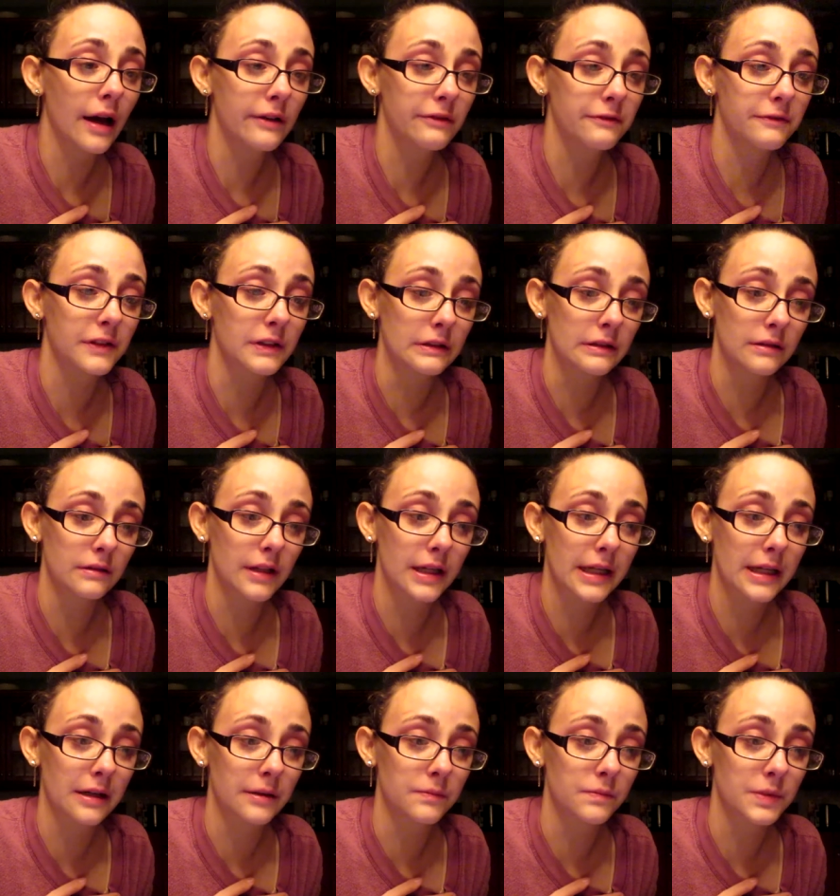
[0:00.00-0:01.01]
I feel
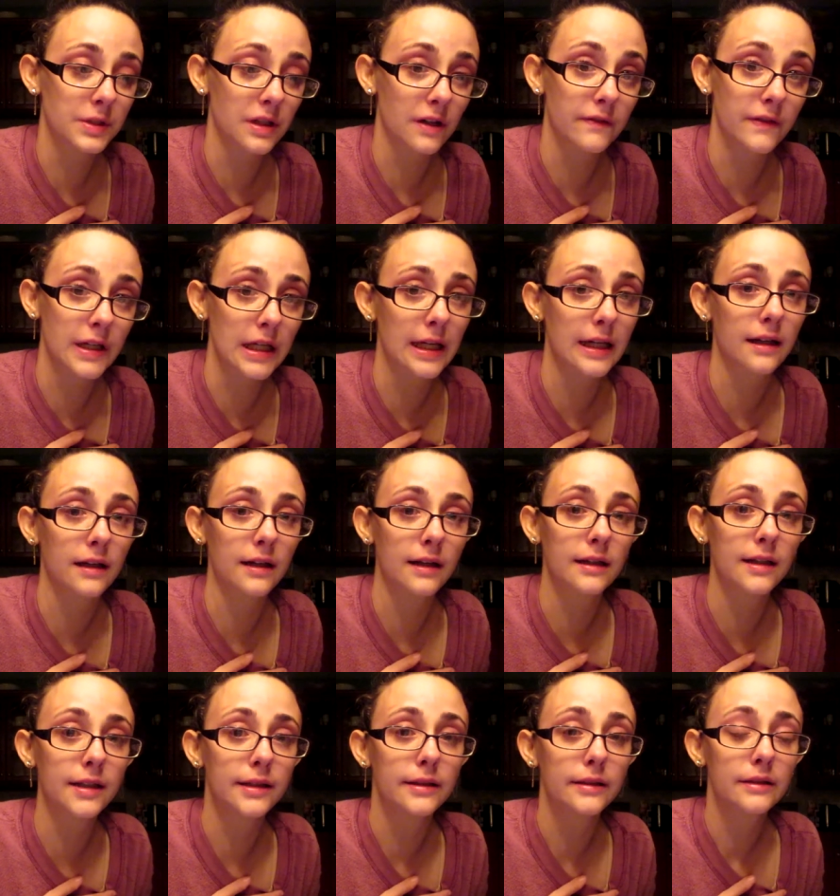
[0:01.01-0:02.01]
like I'm
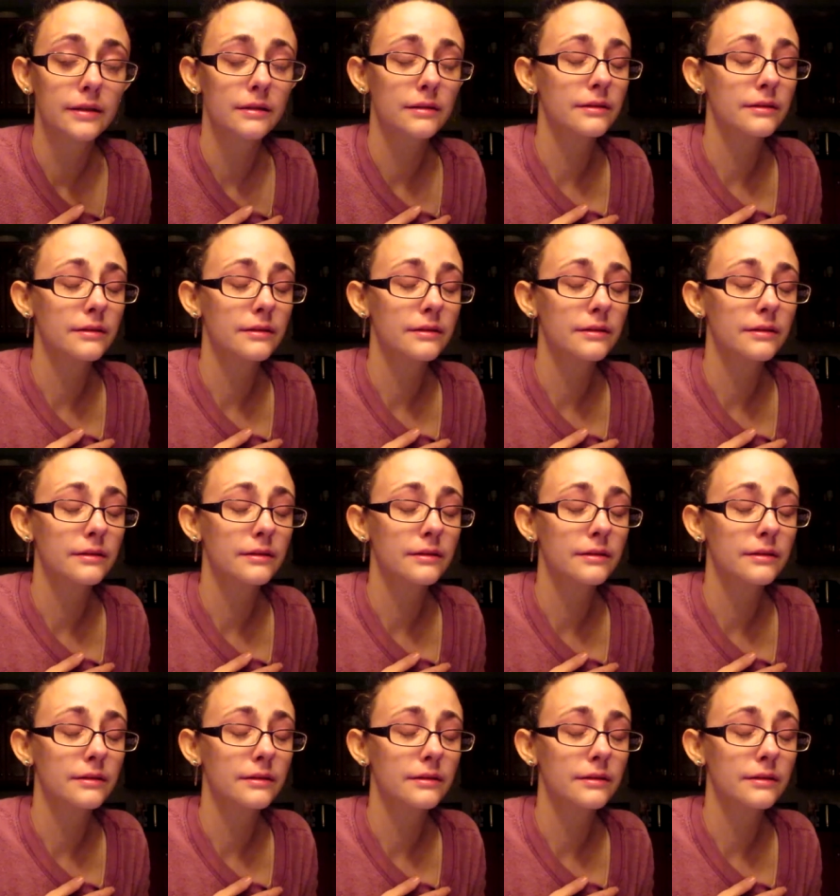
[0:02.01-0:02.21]
suffocating.